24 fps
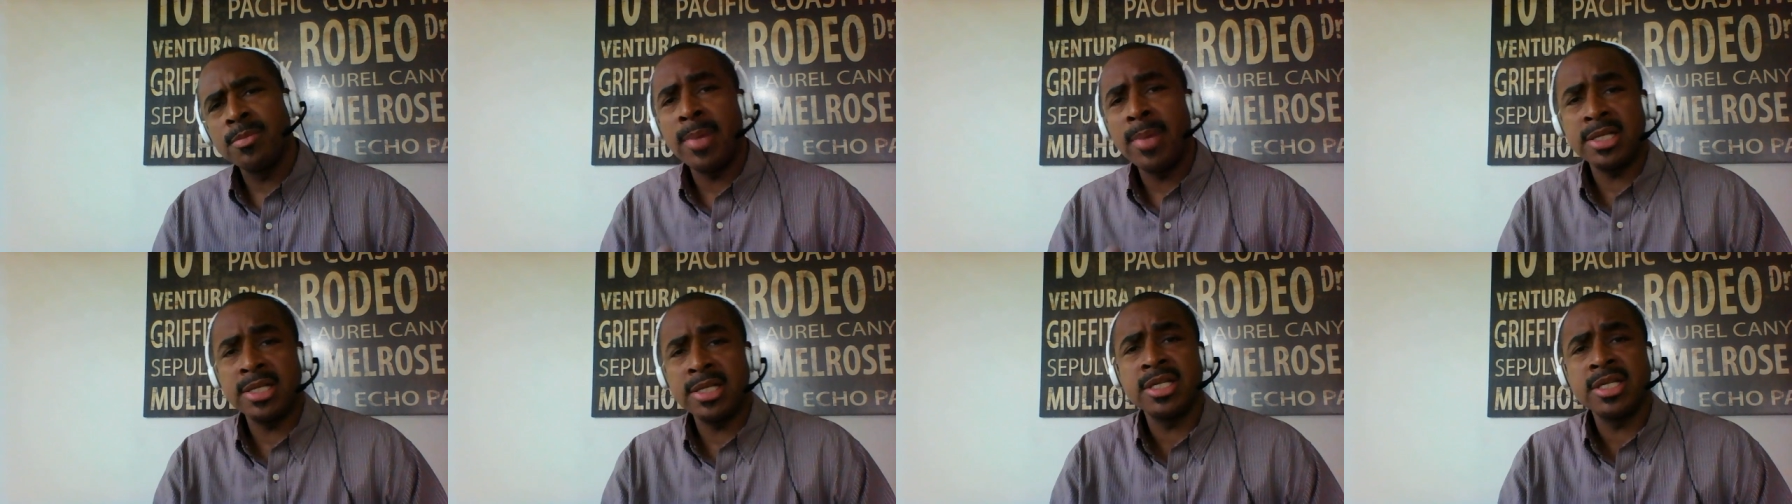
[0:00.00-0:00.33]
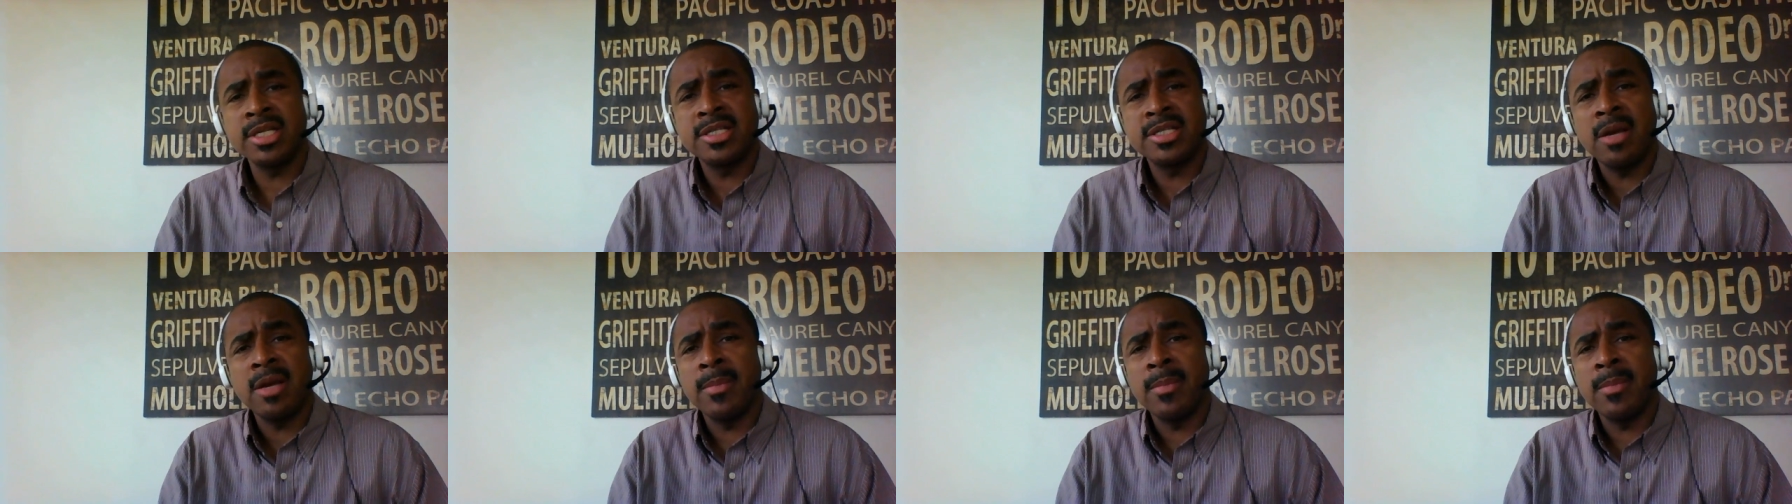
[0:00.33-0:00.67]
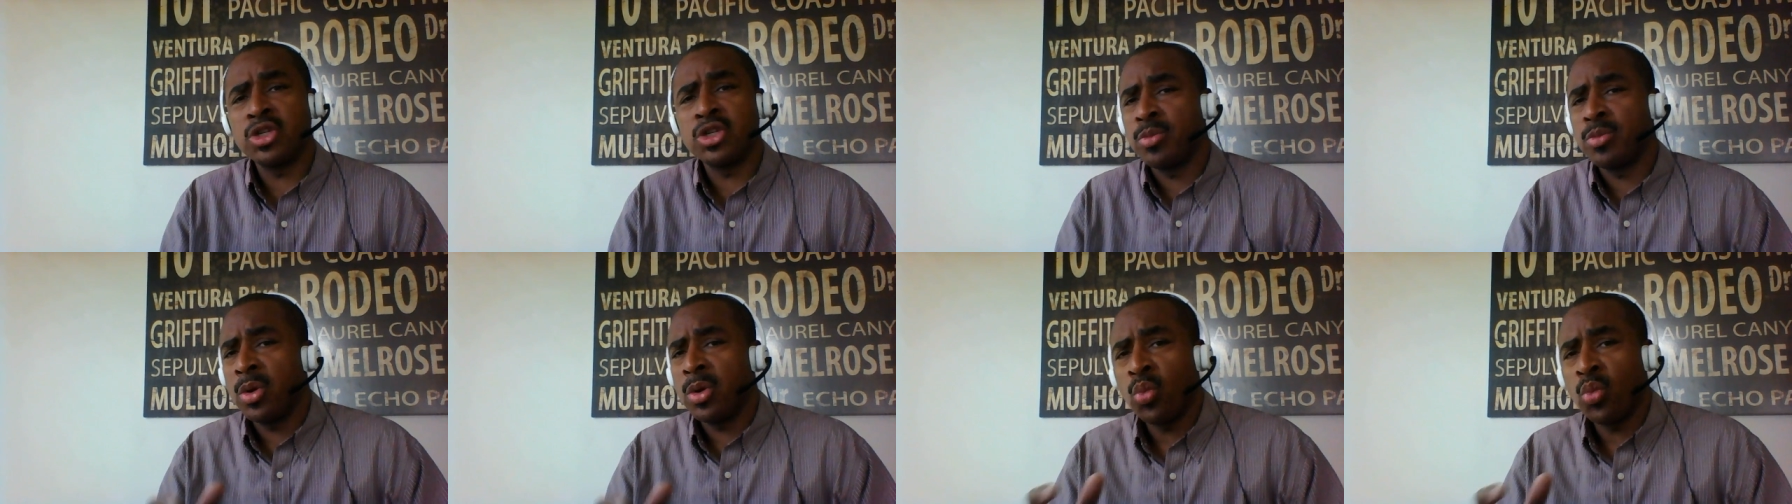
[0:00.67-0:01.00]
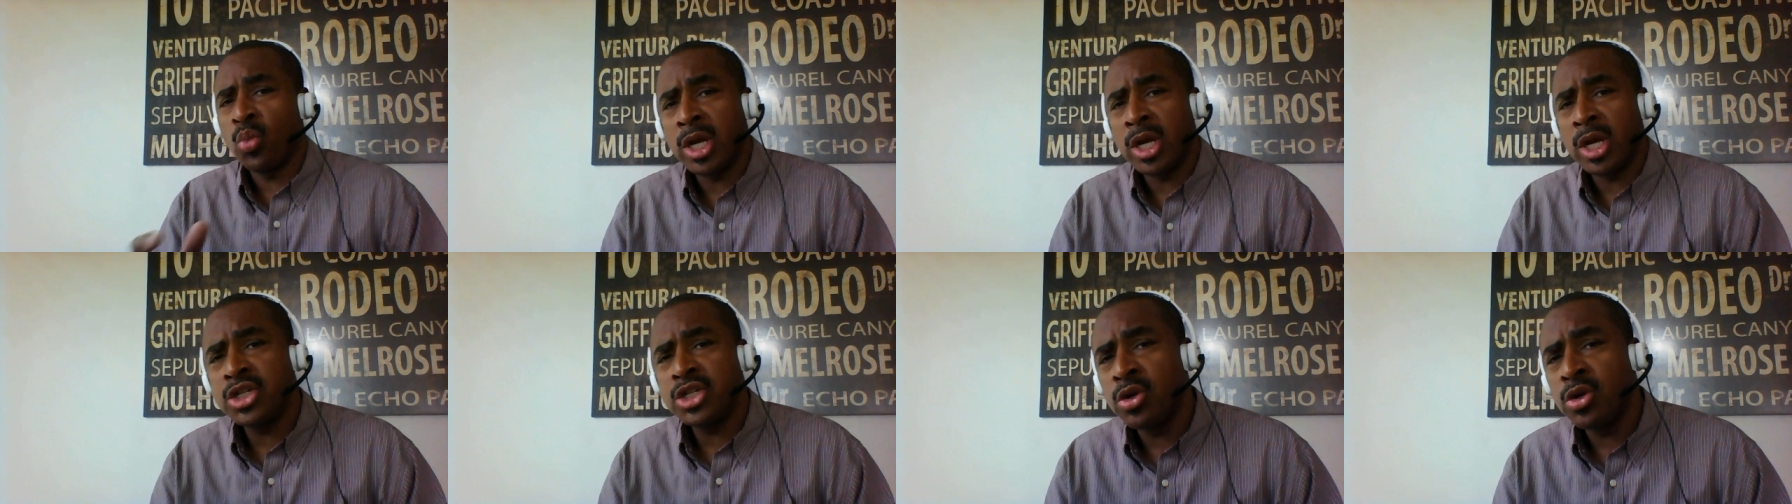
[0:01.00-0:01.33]
basic shape measurement,
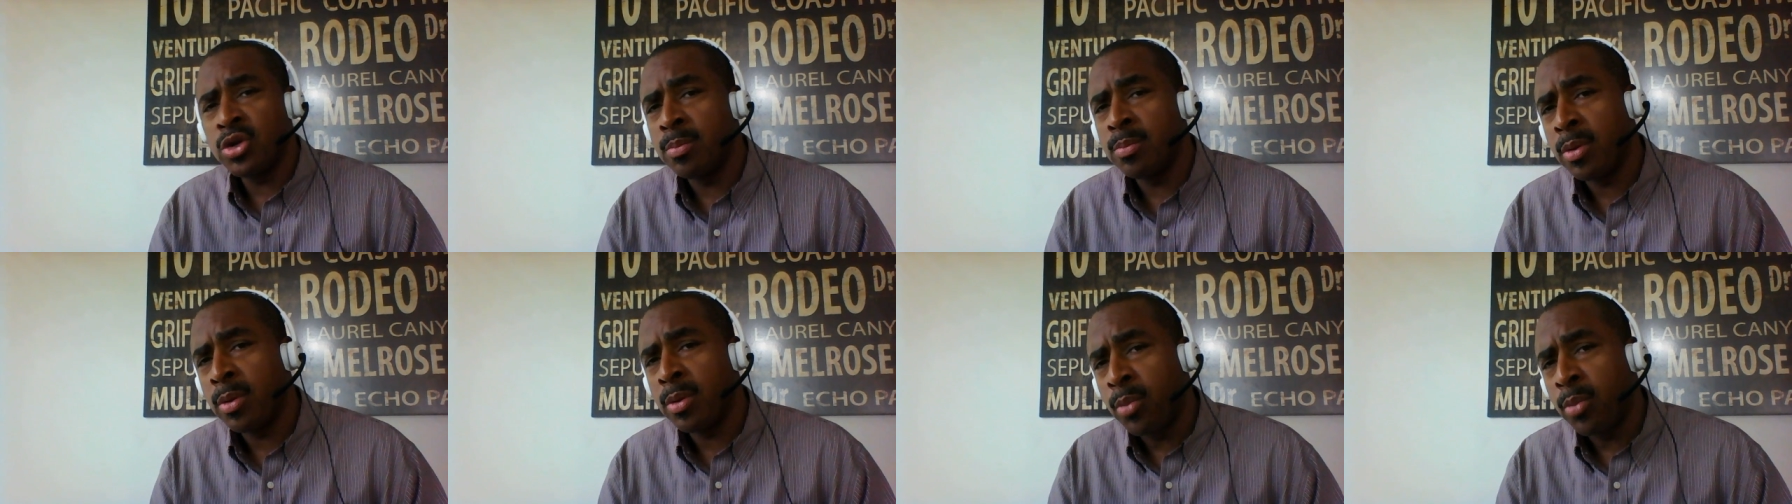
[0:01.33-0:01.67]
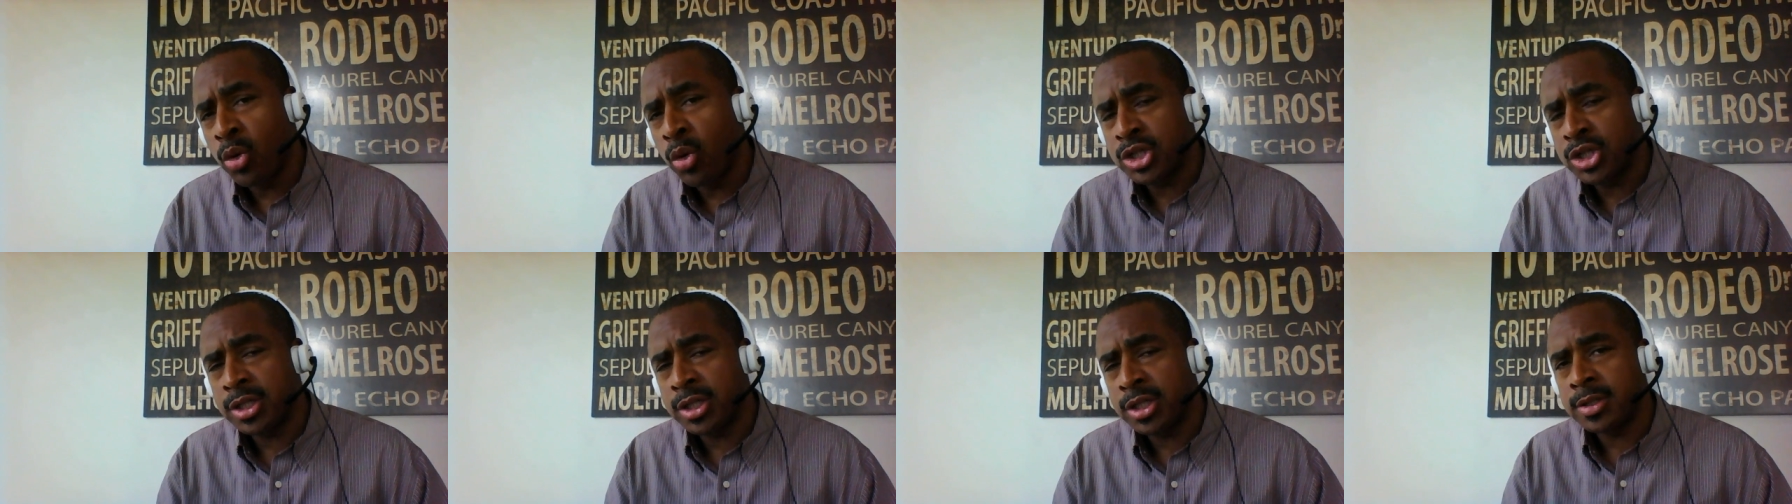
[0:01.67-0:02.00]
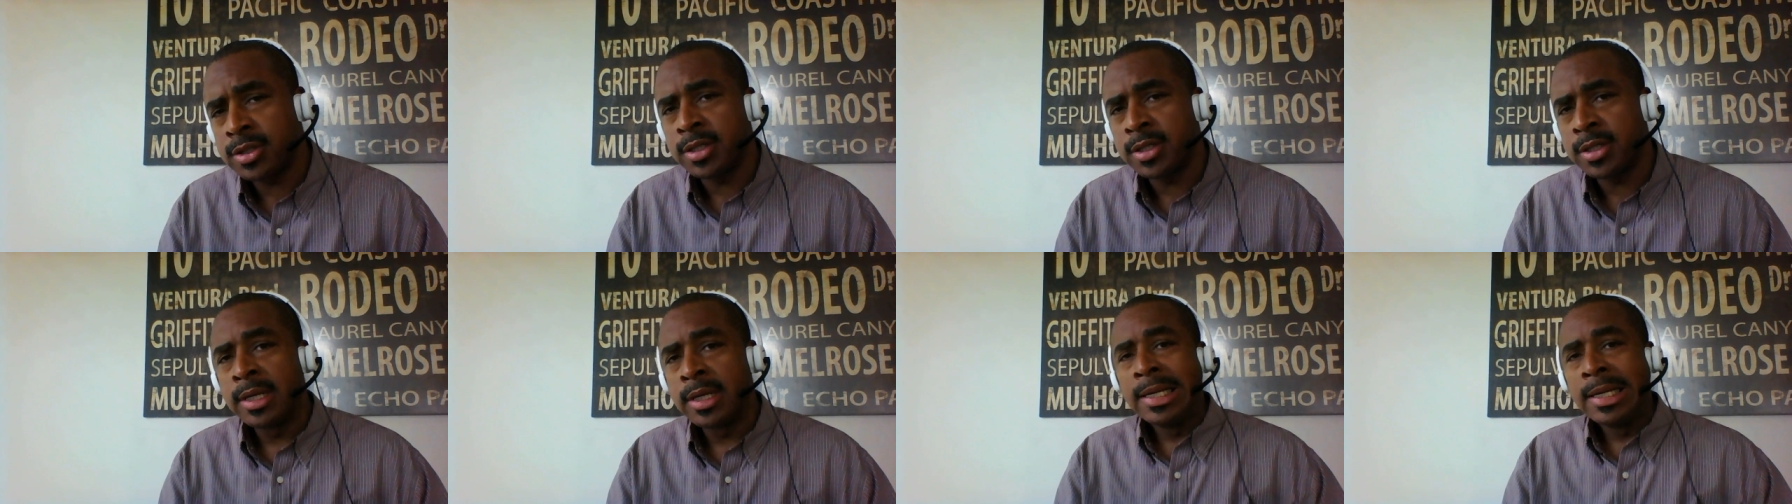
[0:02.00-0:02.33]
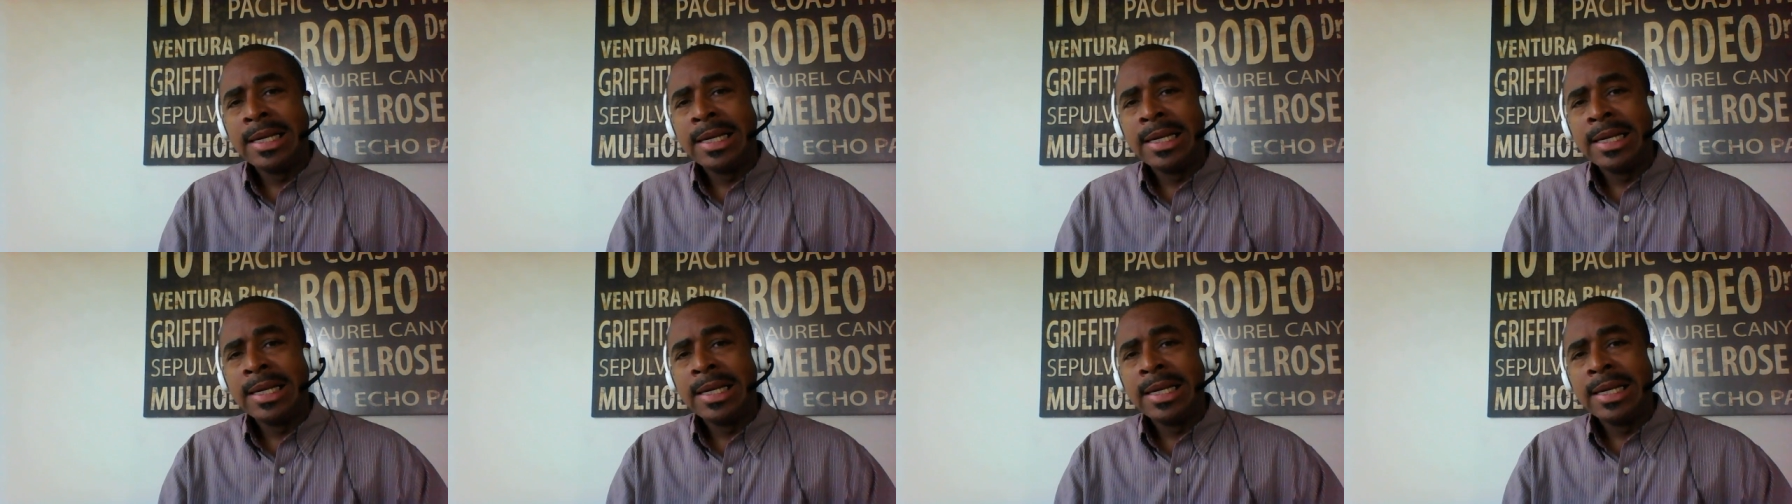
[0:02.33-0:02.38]
ratio and proportions.